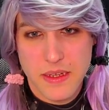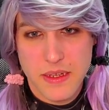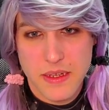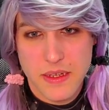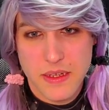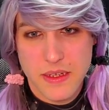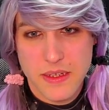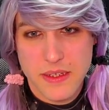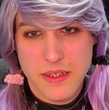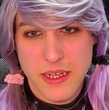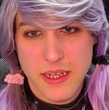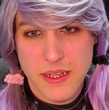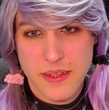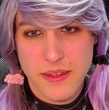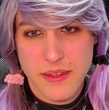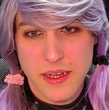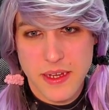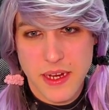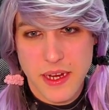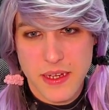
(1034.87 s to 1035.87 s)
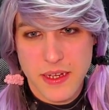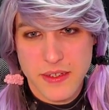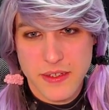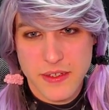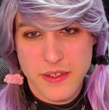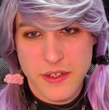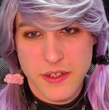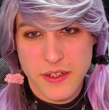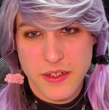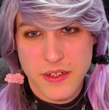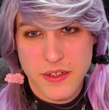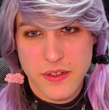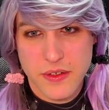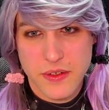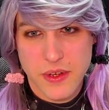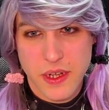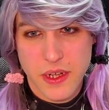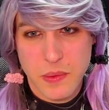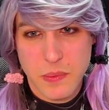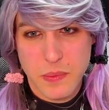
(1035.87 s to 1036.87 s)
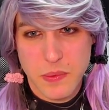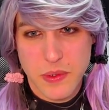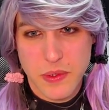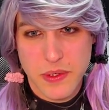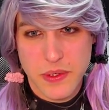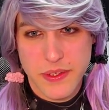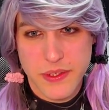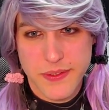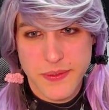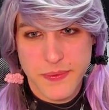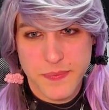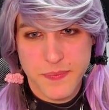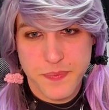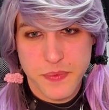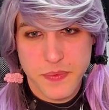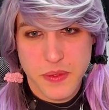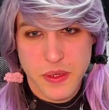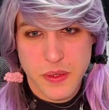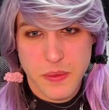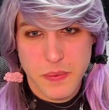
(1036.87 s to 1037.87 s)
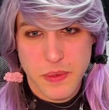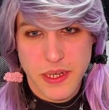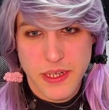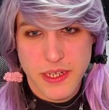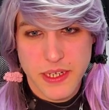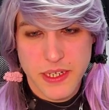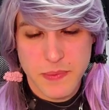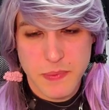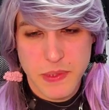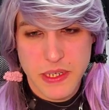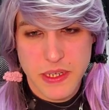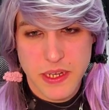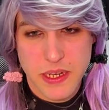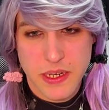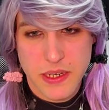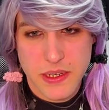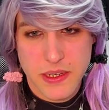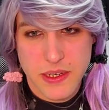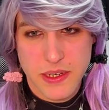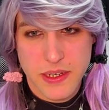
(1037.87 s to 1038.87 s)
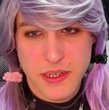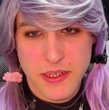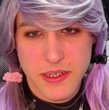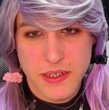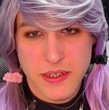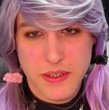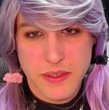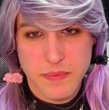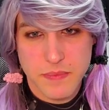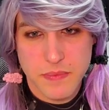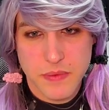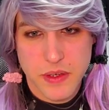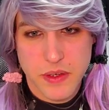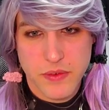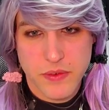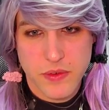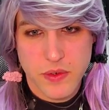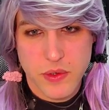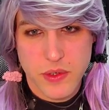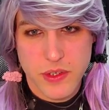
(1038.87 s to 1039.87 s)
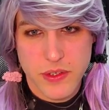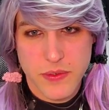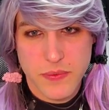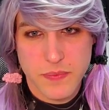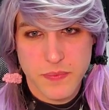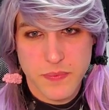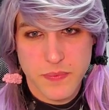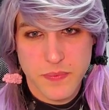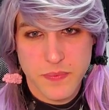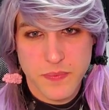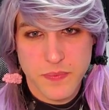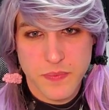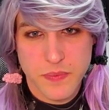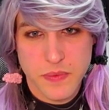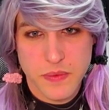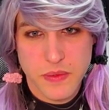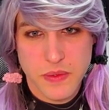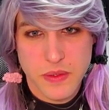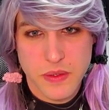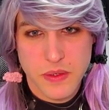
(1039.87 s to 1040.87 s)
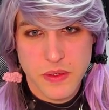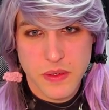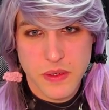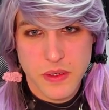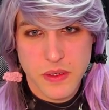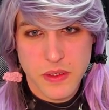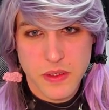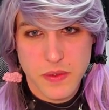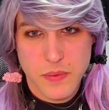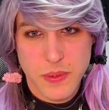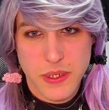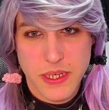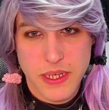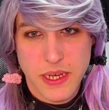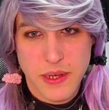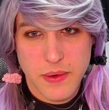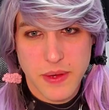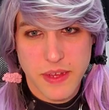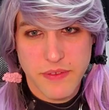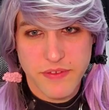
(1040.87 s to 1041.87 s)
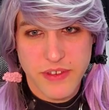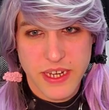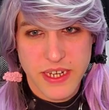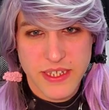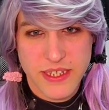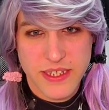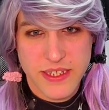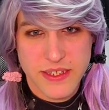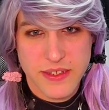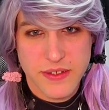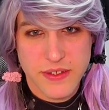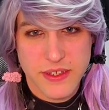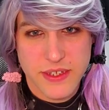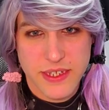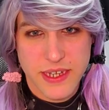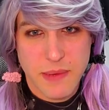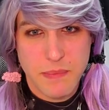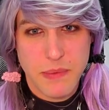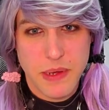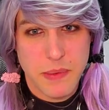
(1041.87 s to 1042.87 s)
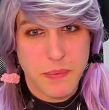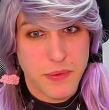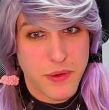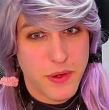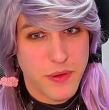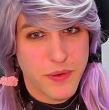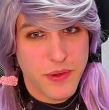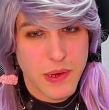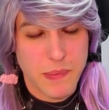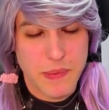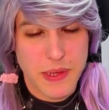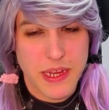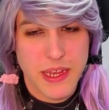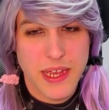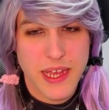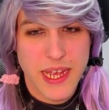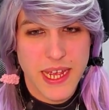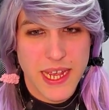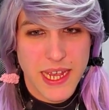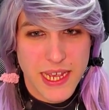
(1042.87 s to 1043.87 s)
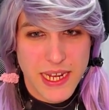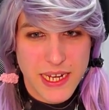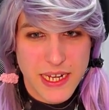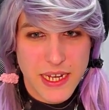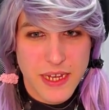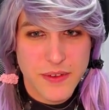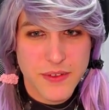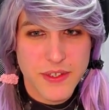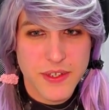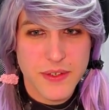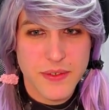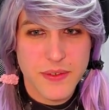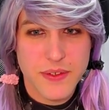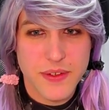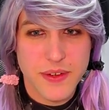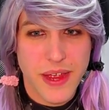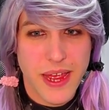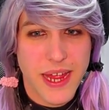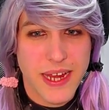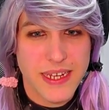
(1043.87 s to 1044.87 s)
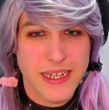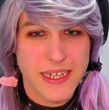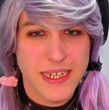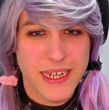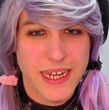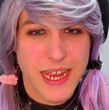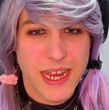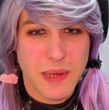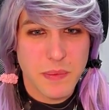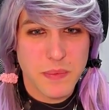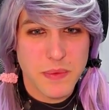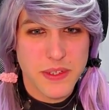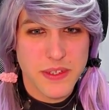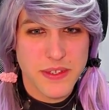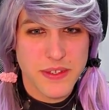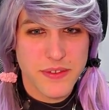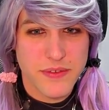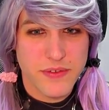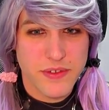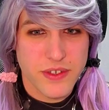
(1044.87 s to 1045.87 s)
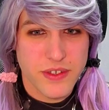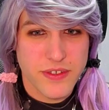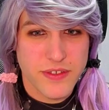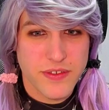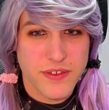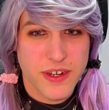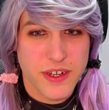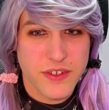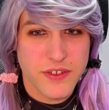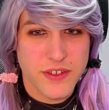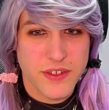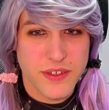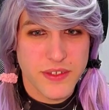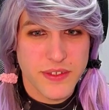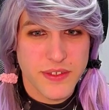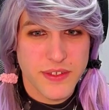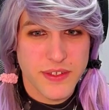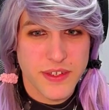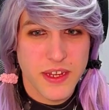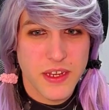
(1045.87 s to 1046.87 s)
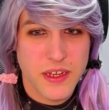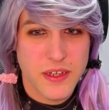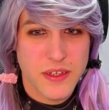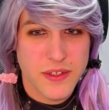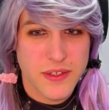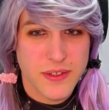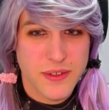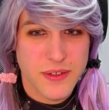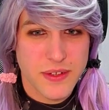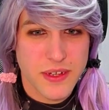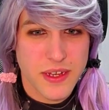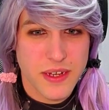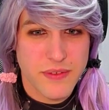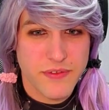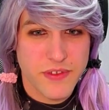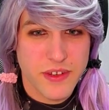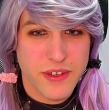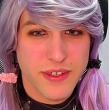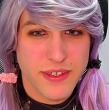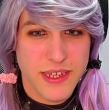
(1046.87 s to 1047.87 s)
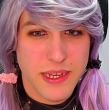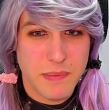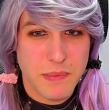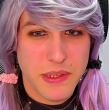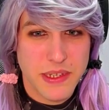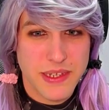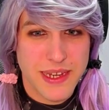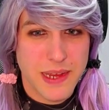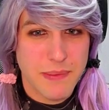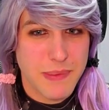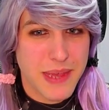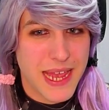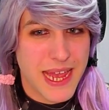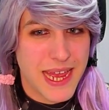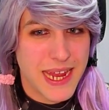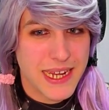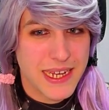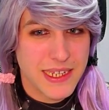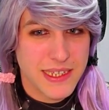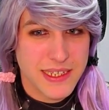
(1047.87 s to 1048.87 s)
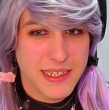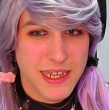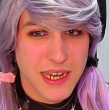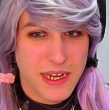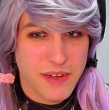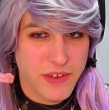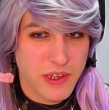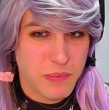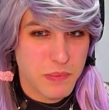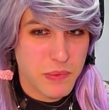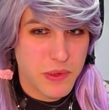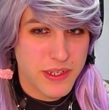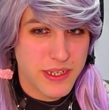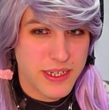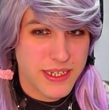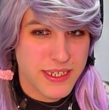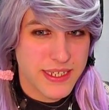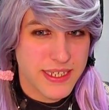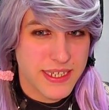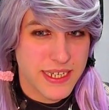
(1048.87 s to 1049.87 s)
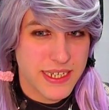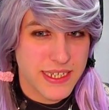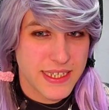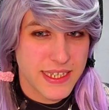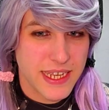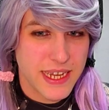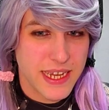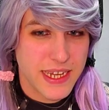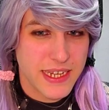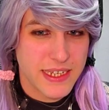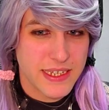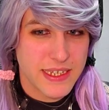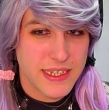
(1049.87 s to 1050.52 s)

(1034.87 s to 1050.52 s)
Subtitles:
Send the answer to output when it has been calculated. Yeah, of course. Also, we now have access to assembly programming. It allows you to add names for instructions. So you can, for example, type add instead of inputting 68.